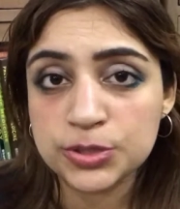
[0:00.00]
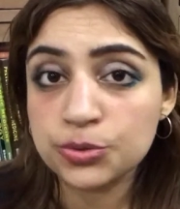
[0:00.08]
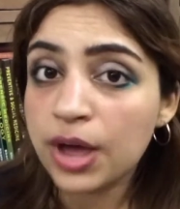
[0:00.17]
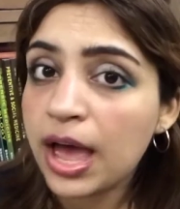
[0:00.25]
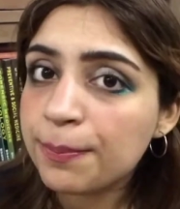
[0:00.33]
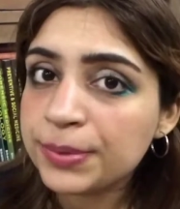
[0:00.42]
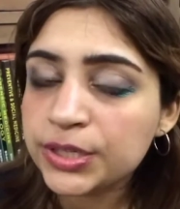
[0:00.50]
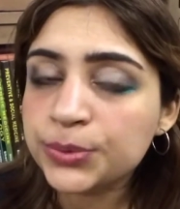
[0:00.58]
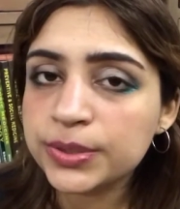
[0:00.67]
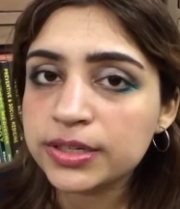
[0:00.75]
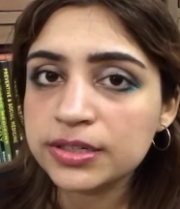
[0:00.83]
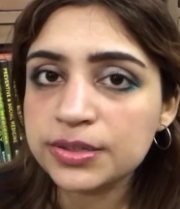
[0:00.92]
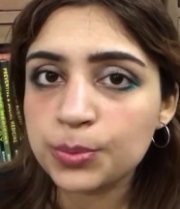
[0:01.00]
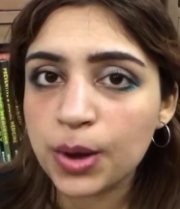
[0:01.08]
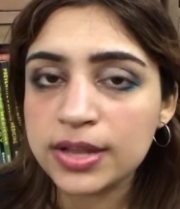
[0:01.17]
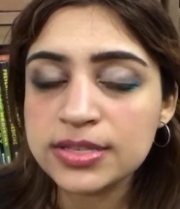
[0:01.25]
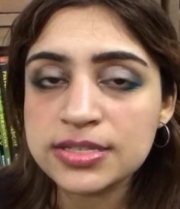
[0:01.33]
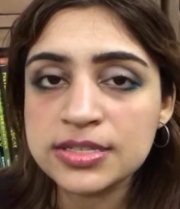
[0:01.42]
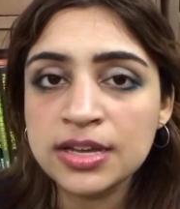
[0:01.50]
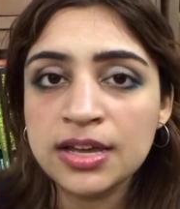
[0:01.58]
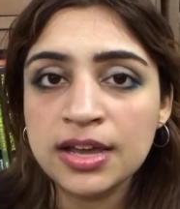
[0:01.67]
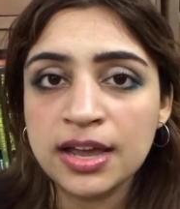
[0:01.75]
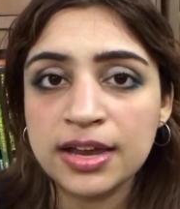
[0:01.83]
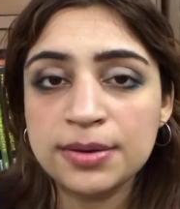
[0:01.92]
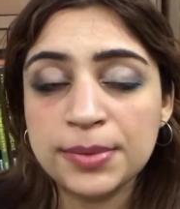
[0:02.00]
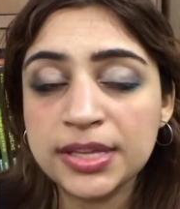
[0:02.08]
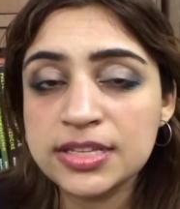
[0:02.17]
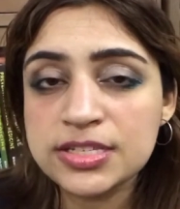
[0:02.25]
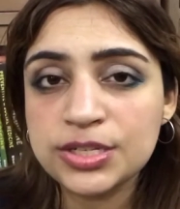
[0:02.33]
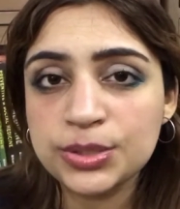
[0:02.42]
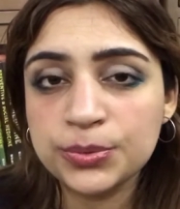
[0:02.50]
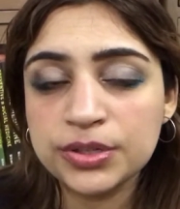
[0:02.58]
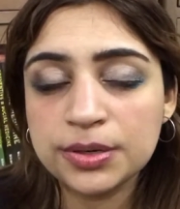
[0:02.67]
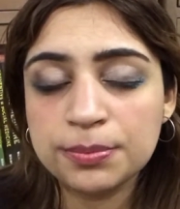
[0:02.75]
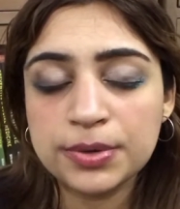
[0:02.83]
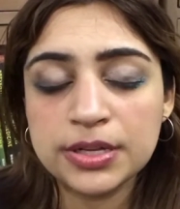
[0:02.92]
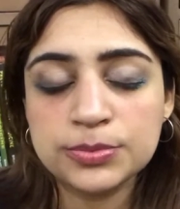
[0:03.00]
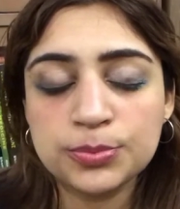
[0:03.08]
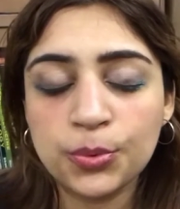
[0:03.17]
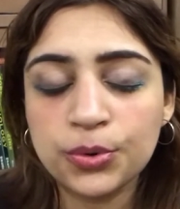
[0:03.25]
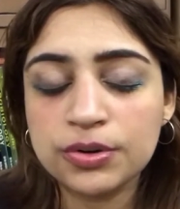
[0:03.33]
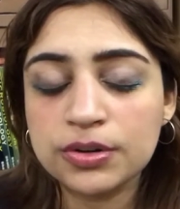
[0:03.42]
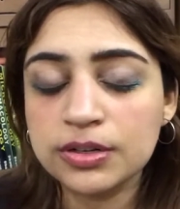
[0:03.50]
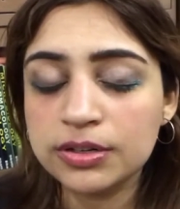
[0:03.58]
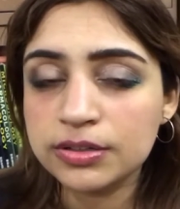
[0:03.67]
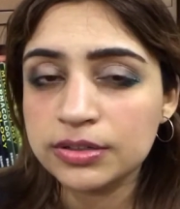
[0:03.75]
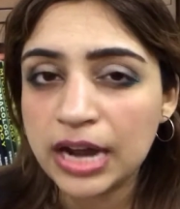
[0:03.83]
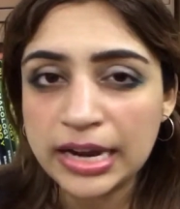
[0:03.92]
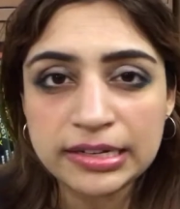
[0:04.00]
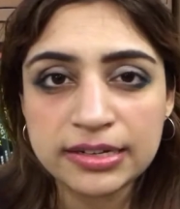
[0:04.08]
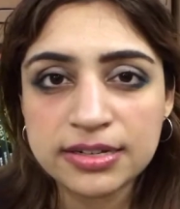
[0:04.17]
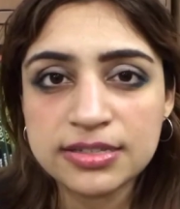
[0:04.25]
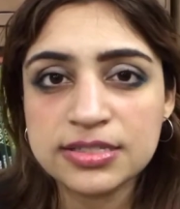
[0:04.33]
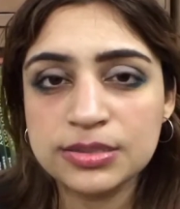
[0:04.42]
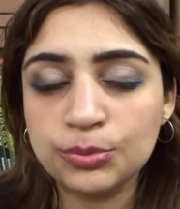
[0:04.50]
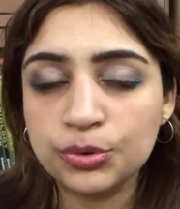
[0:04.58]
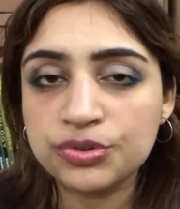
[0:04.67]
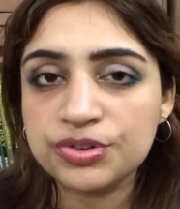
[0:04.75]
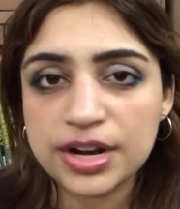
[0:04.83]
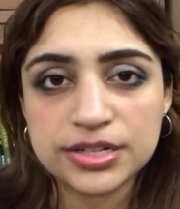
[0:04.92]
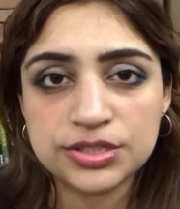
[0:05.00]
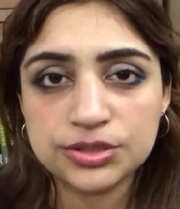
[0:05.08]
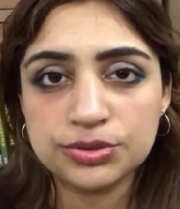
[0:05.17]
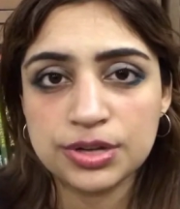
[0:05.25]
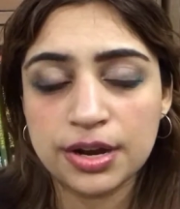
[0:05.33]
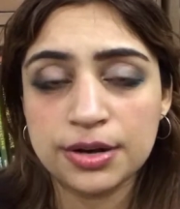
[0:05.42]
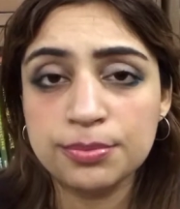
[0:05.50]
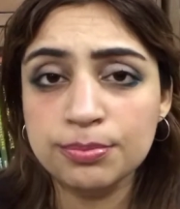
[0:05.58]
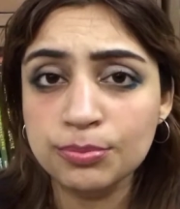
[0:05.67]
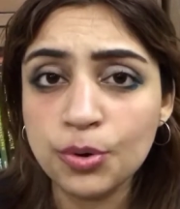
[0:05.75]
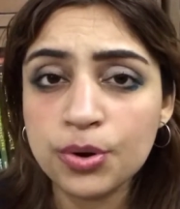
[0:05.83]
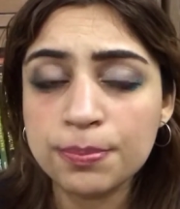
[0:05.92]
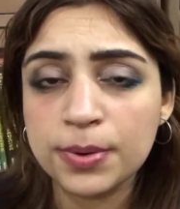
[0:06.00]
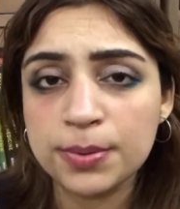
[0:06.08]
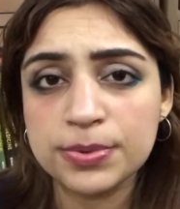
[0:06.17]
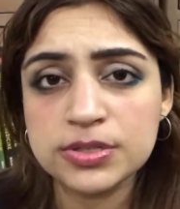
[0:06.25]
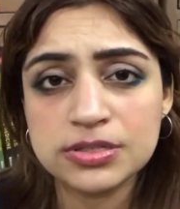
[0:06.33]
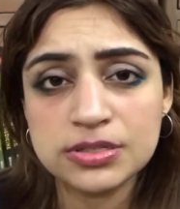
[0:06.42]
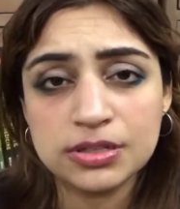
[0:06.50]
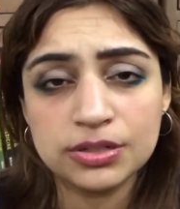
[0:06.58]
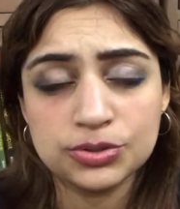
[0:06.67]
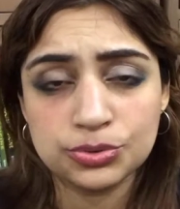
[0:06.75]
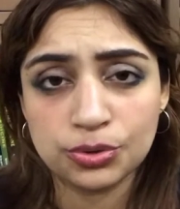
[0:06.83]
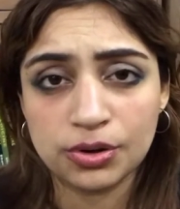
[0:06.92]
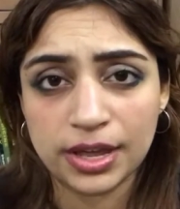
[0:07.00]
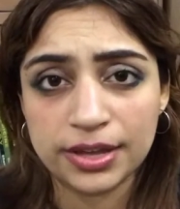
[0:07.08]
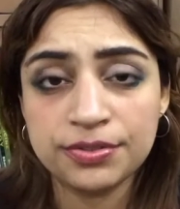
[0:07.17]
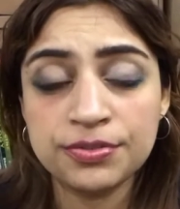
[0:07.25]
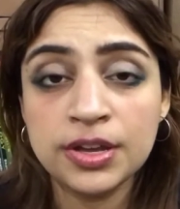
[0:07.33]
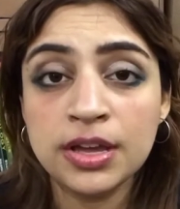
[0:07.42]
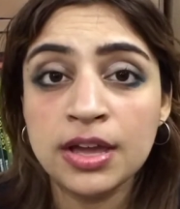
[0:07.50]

So happy new year in advance, and may this new year bring more kindness, more gratitude, and more purpose to your life.